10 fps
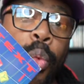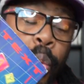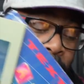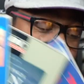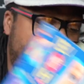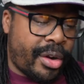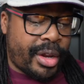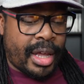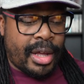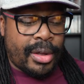weird,
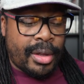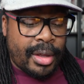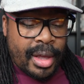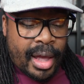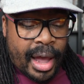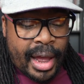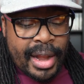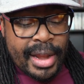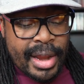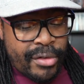y'all. I
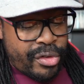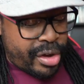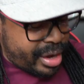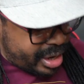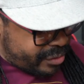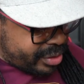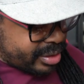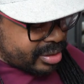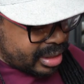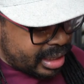never ever
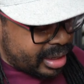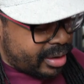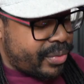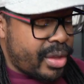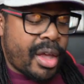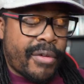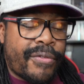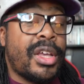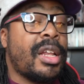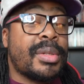seen
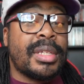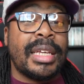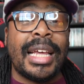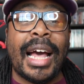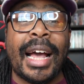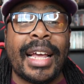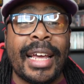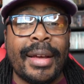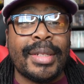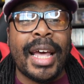Philips CDI
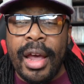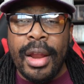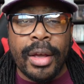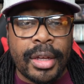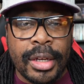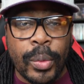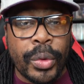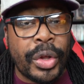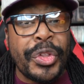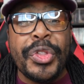games at a
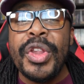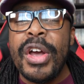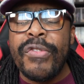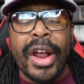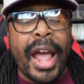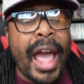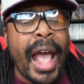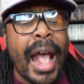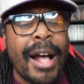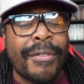Goodwill. Never
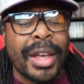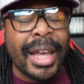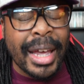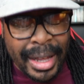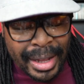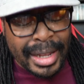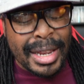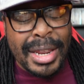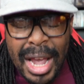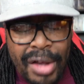have.
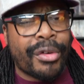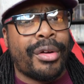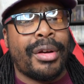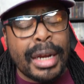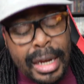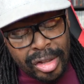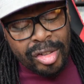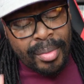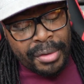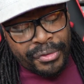Never. This is my